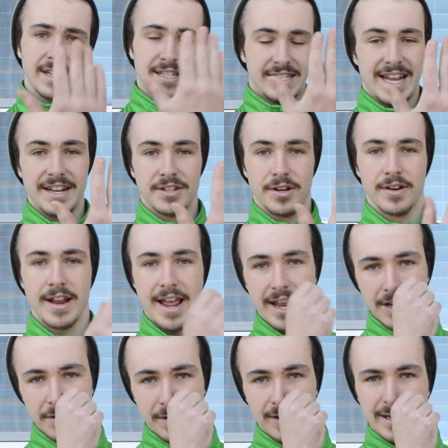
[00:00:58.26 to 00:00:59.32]
centered,
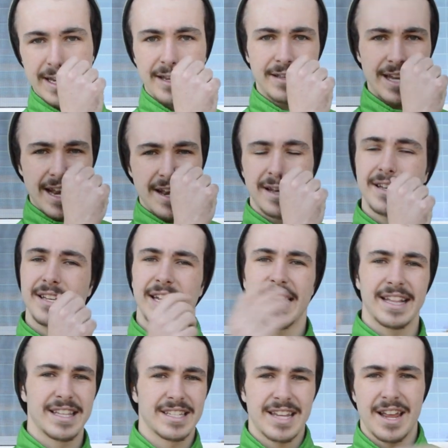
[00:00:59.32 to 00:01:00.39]
and you tend to
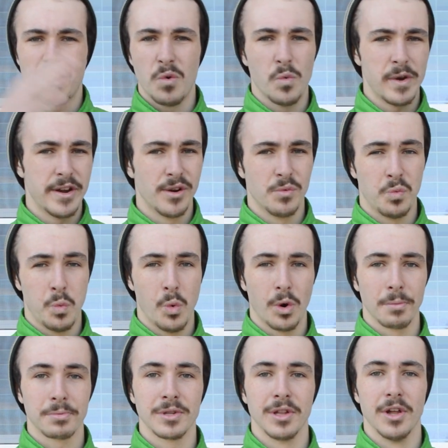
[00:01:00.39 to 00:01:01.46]
get this kind of weird
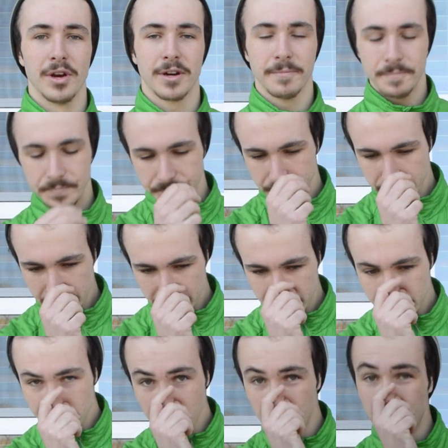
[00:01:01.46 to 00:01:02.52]
warped look,
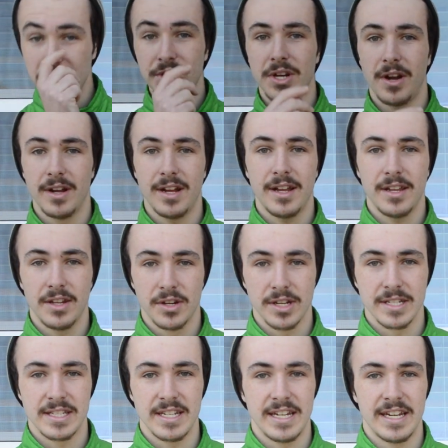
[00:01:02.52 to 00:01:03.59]
which you can see